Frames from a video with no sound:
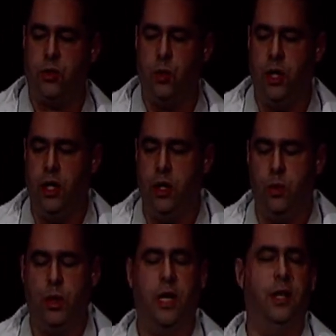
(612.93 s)
We
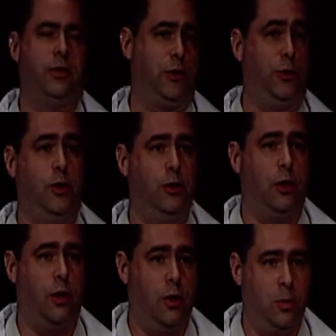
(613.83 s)
kind of trolled
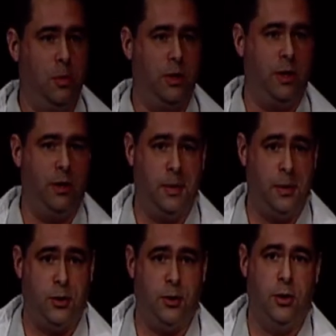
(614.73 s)
our own material
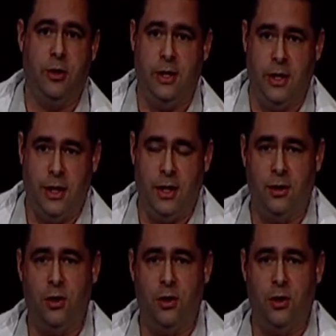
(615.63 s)
and trolled the